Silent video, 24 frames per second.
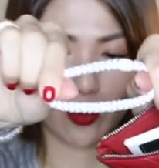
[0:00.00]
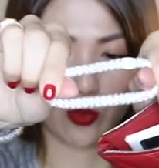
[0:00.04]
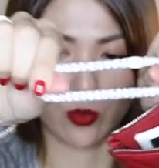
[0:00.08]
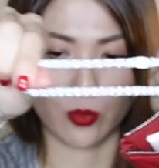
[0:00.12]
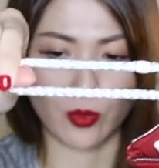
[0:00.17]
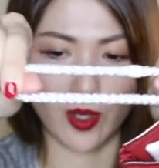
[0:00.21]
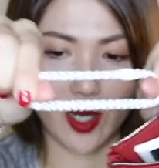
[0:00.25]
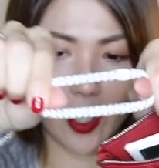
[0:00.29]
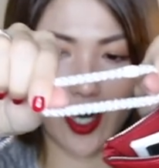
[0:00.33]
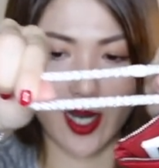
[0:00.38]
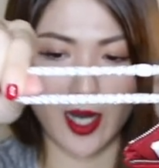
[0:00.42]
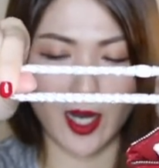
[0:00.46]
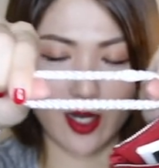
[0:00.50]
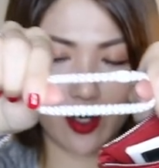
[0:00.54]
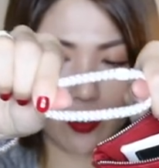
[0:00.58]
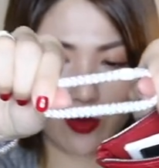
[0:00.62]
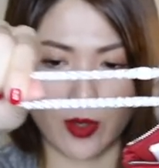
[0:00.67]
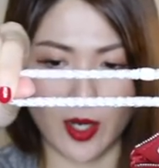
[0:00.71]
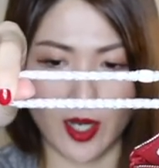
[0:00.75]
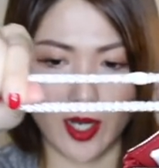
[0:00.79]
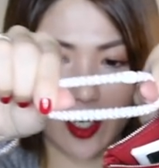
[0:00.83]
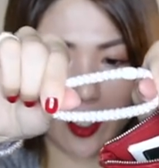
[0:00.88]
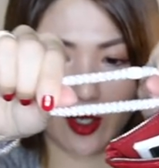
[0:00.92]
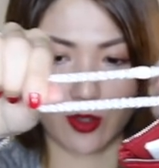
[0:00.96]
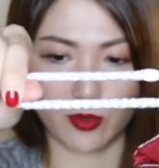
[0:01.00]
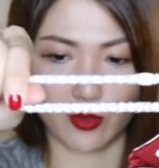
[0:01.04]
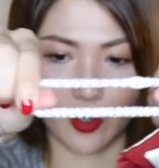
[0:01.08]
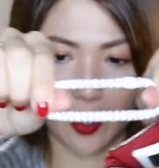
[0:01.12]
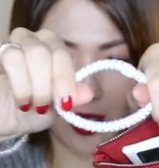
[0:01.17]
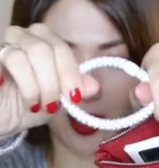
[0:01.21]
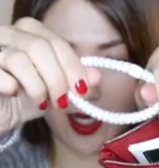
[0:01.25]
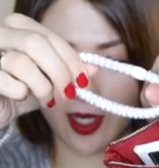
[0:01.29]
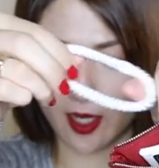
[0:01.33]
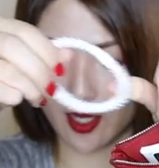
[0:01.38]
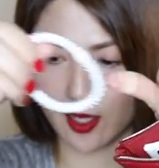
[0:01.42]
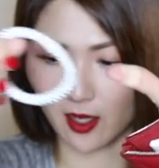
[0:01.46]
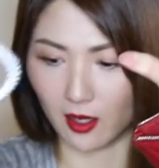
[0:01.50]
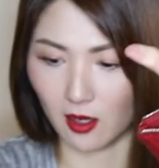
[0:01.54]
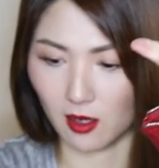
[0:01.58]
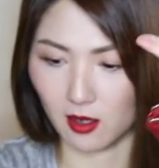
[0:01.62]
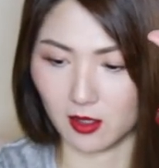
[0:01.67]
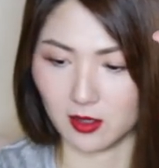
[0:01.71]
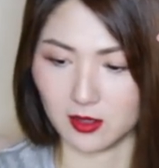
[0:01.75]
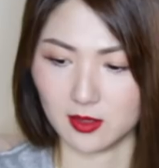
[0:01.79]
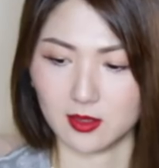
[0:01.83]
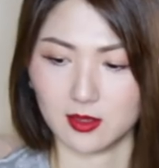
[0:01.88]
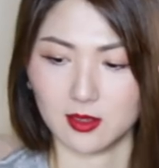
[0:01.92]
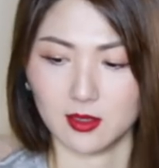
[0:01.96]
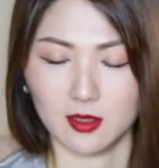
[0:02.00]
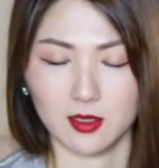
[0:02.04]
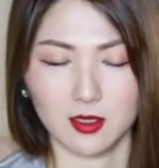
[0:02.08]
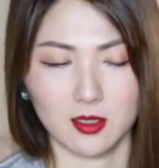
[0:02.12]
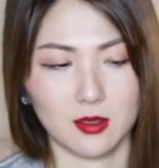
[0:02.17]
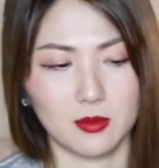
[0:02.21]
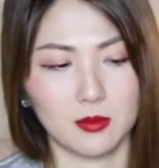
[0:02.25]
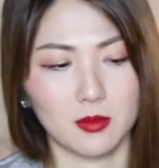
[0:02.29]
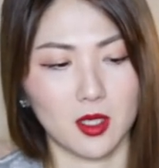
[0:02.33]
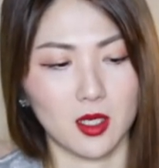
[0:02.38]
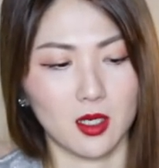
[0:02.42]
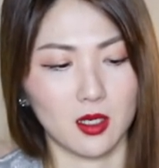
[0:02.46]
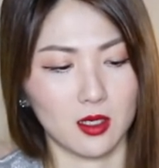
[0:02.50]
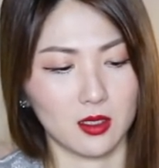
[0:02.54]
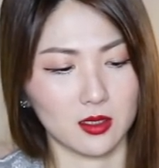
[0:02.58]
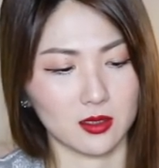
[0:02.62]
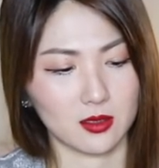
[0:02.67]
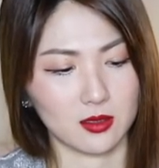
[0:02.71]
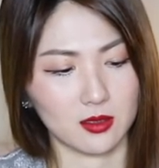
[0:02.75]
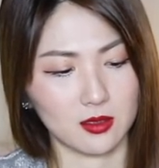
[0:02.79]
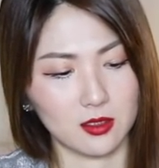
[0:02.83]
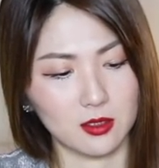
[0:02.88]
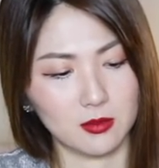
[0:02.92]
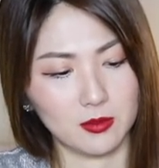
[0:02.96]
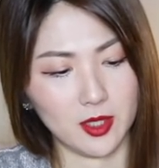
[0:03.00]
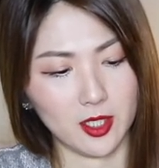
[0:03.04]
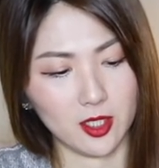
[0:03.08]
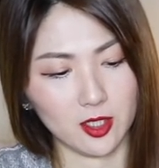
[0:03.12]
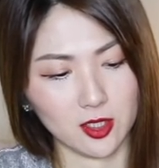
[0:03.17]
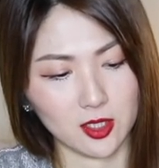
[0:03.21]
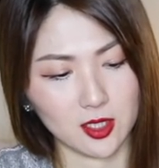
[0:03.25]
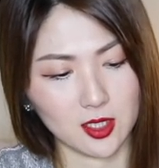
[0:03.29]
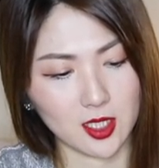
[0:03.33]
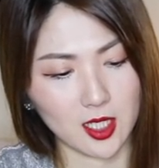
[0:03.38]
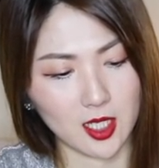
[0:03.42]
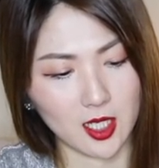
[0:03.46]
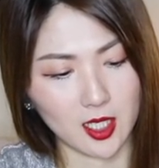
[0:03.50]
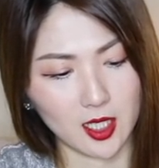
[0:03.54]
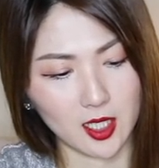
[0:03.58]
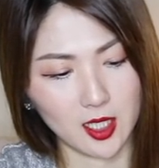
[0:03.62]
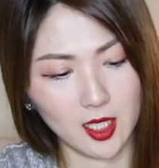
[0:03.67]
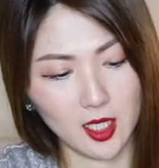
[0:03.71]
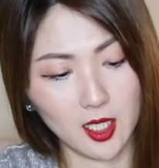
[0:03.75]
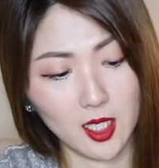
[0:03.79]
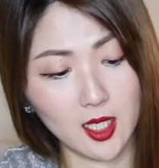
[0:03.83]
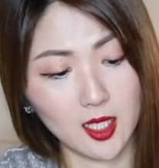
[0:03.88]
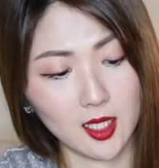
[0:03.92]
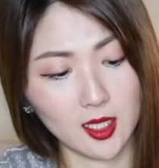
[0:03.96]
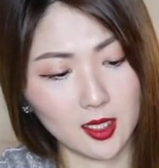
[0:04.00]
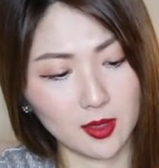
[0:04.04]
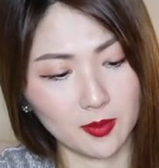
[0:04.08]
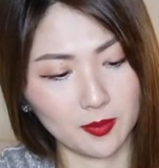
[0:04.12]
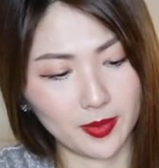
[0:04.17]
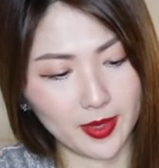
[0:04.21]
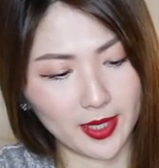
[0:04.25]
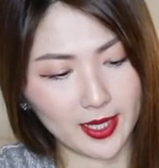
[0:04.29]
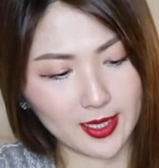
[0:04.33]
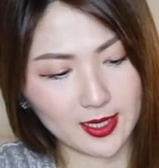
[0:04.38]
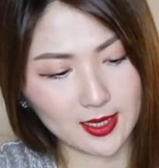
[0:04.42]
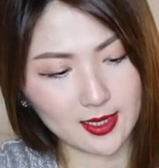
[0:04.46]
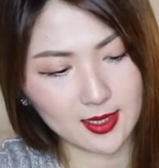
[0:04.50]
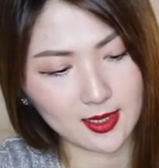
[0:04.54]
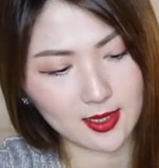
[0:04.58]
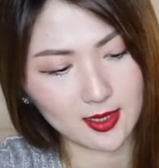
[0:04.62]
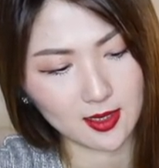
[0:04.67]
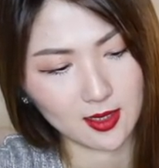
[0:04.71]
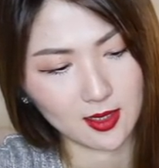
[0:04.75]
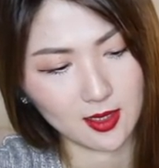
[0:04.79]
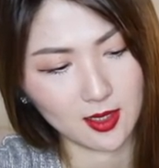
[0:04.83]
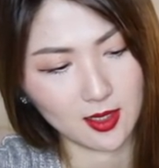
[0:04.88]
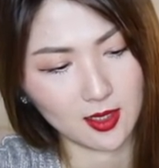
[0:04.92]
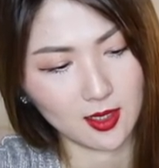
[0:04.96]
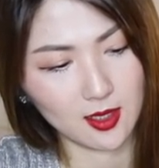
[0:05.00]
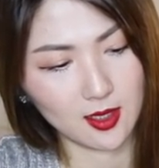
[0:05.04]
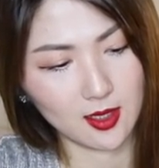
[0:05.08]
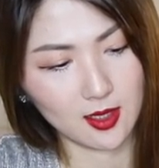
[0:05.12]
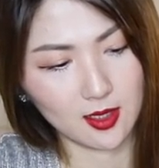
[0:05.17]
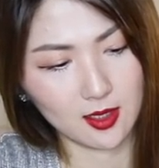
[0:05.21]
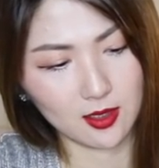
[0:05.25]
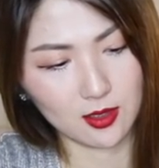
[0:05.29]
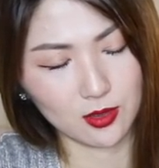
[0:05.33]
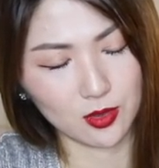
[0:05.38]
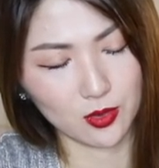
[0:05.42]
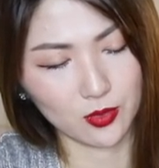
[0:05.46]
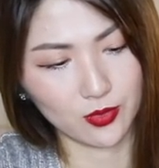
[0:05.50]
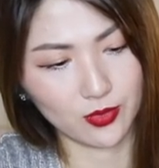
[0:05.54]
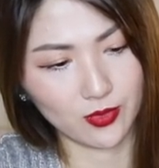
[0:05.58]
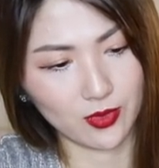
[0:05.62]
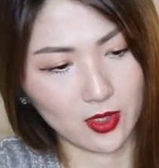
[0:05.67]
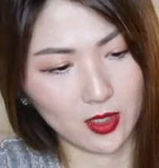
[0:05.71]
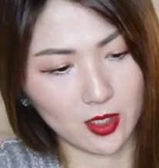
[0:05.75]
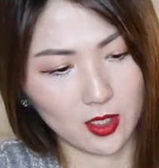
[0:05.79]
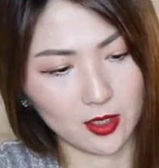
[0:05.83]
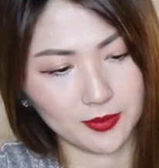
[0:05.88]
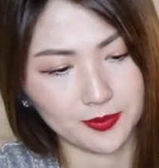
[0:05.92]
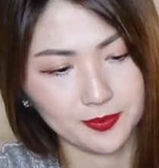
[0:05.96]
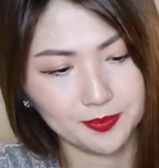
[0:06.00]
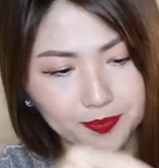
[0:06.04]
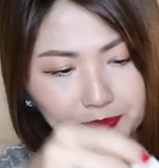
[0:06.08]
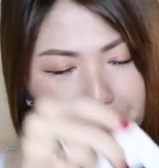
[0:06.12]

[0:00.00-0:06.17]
great, great, great. Awesome, awesome hair tie. The best so far.